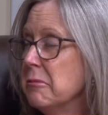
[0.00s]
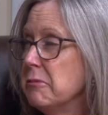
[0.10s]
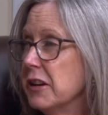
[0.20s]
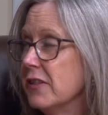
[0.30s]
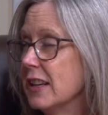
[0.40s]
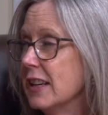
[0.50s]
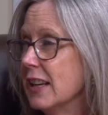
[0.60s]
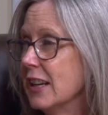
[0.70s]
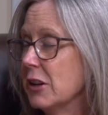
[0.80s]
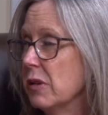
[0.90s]
pivot
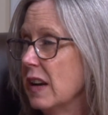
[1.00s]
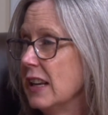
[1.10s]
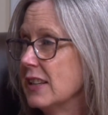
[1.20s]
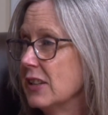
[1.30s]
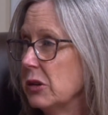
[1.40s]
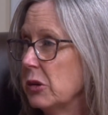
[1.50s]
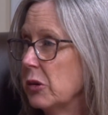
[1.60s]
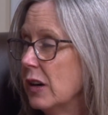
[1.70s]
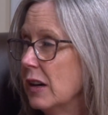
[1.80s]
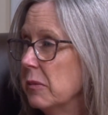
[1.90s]
and get ready
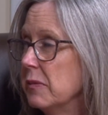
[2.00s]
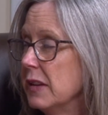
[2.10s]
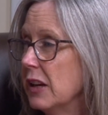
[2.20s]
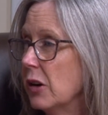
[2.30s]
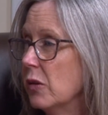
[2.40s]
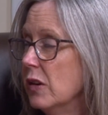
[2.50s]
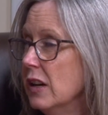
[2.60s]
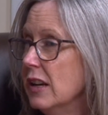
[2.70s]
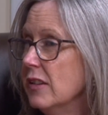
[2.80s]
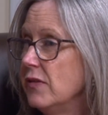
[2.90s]
to,
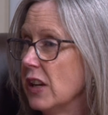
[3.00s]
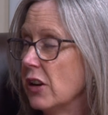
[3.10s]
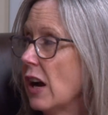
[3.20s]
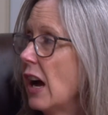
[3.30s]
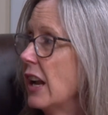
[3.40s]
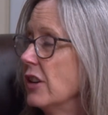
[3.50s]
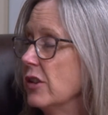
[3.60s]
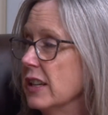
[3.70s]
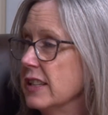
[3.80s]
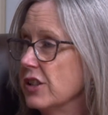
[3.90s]
figure out how to
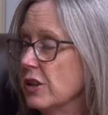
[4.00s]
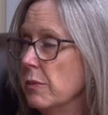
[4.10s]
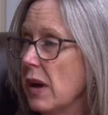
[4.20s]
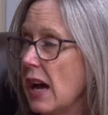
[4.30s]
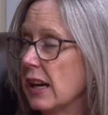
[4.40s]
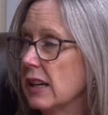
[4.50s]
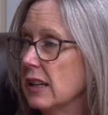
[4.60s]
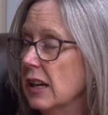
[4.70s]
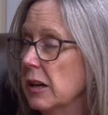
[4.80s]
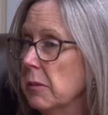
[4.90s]
transition back.
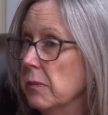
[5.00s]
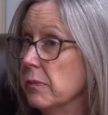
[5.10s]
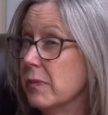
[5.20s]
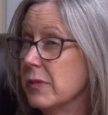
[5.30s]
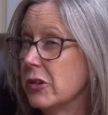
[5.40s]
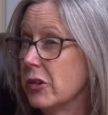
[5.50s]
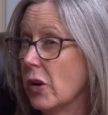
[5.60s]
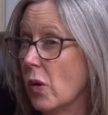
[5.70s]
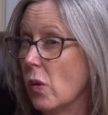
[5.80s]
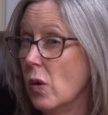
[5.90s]

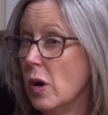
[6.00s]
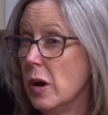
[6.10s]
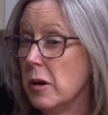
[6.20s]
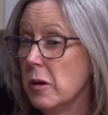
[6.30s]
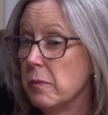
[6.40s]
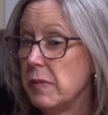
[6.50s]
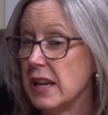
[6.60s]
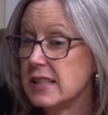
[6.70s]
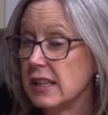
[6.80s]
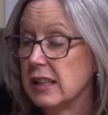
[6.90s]
So
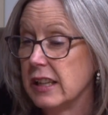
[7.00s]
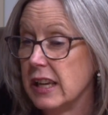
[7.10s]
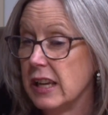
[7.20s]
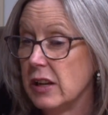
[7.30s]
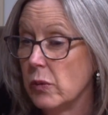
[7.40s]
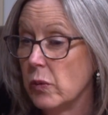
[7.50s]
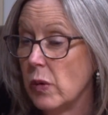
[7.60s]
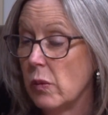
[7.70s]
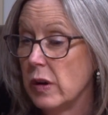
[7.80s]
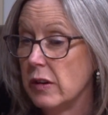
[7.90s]
basically,
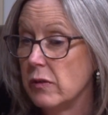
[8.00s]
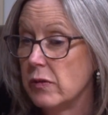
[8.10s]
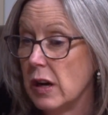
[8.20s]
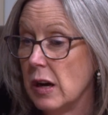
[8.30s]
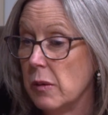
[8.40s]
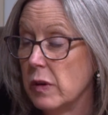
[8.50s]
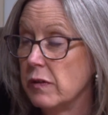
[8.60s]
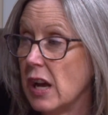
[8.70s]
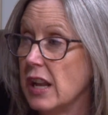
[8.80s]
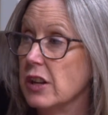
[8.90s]
what we've
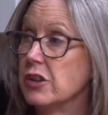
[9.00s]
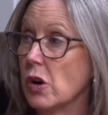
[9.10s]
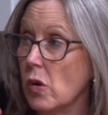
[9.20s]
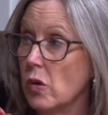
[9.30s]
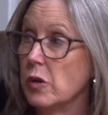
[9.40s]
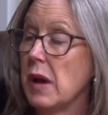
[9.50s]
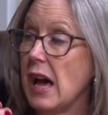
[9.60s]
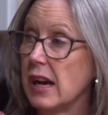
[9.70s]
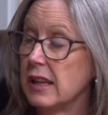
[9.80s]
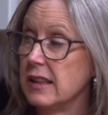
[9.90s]
kind of toned
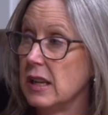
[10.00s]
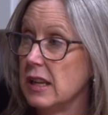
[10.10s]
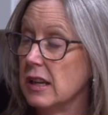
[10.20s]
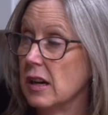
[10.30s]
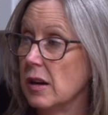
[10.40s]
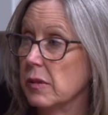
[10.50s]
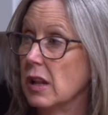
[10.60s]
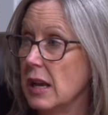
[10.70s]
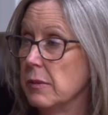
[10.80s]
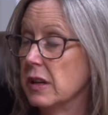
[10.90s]
back the
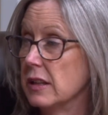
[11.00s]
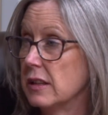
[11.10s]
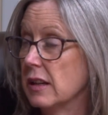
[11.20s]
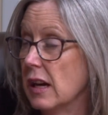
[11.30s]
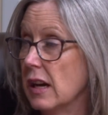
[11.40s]
climate